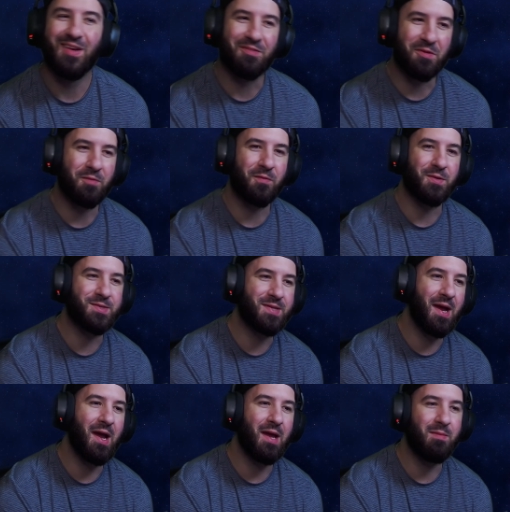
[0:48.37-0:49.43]
for the first
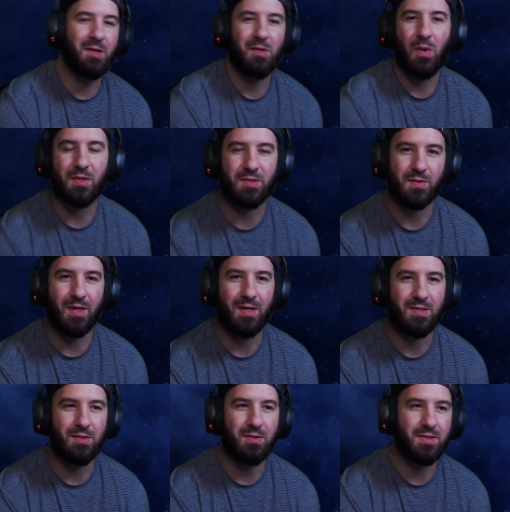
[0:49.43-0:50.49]
time, and you also get
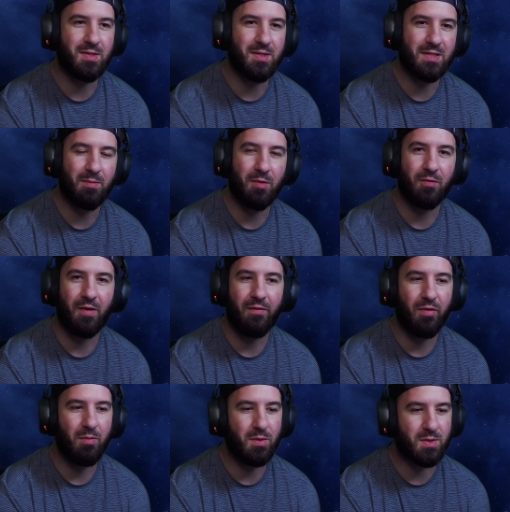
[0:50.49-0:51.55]
to listen to some of your
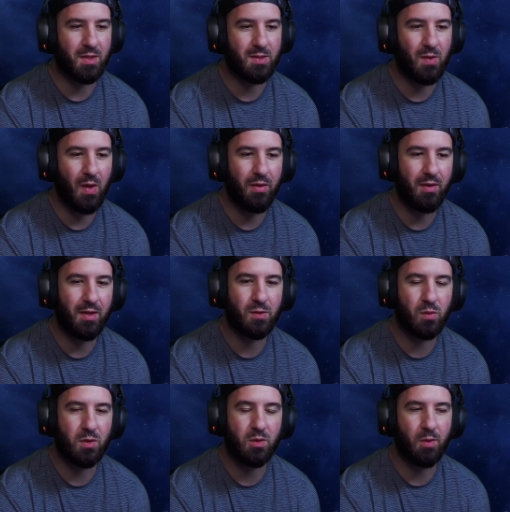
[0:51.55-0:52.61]
favorite music. So I think that's
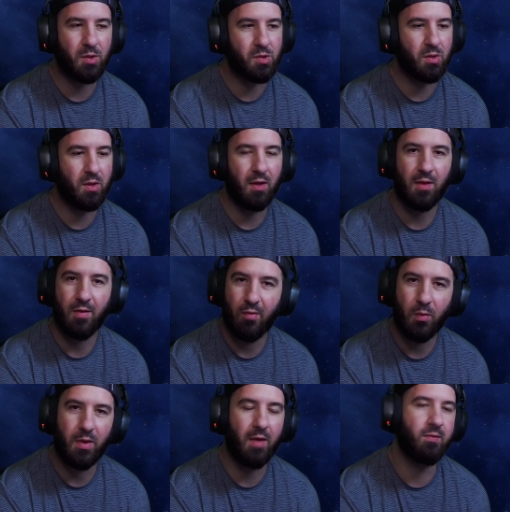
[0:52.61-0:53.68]
really special. I love
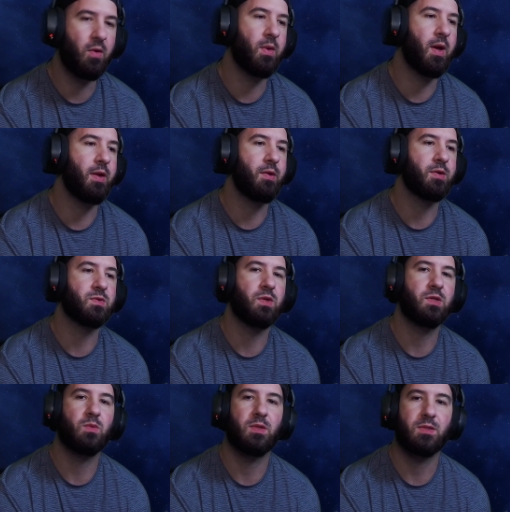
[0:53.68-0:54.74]
what we have going on here, so I
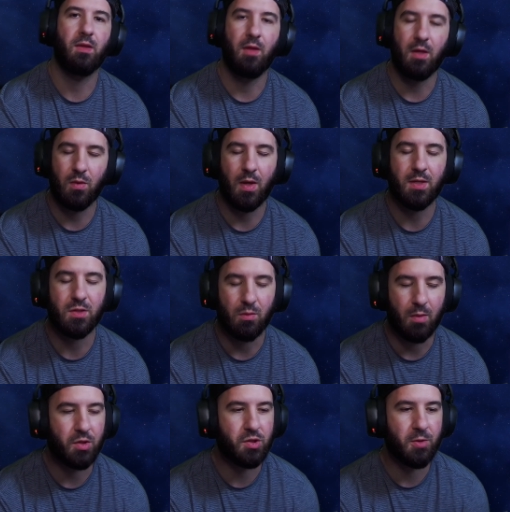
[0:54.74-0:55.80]
just want to say thank you guys so
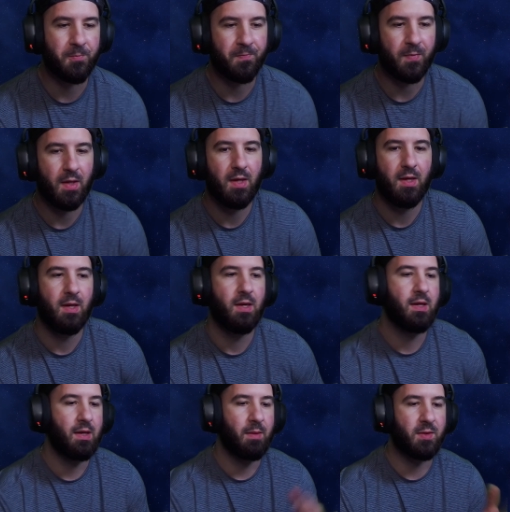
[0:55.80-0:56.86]
much.
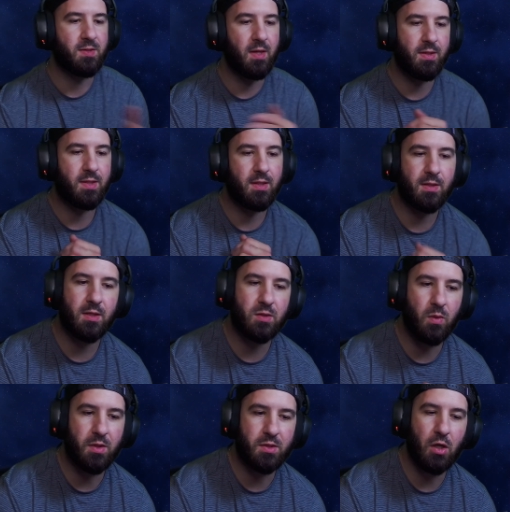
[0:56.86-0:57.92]
I'm excited to get to this
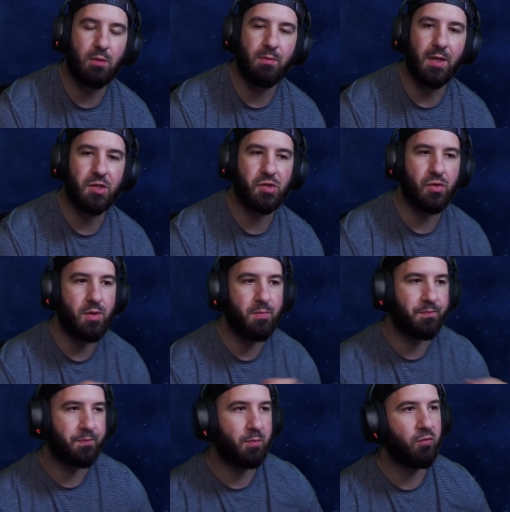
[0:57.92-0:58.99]
one. It's called Mainstreet.
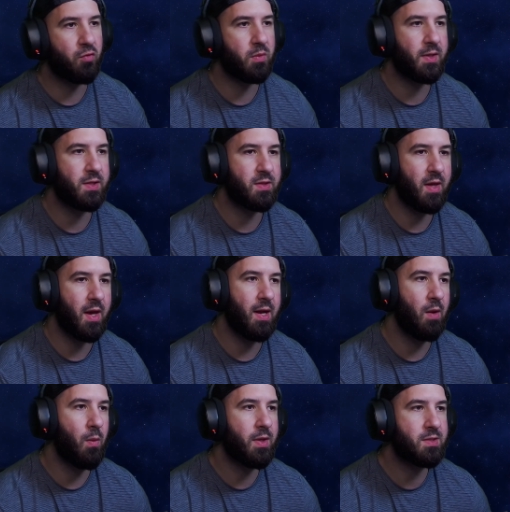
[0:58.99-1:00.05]
Before we get to that,
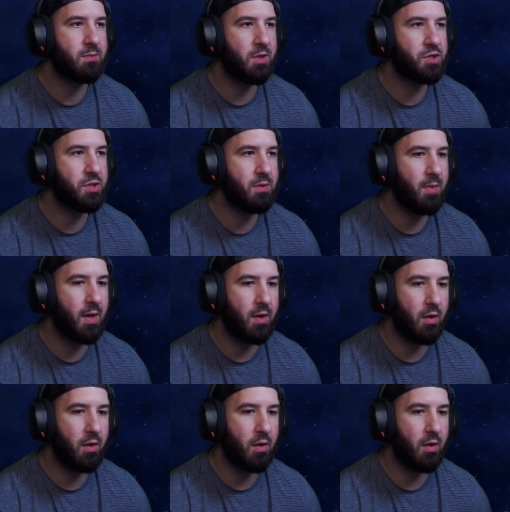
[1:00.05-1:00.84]
I wanted to mention my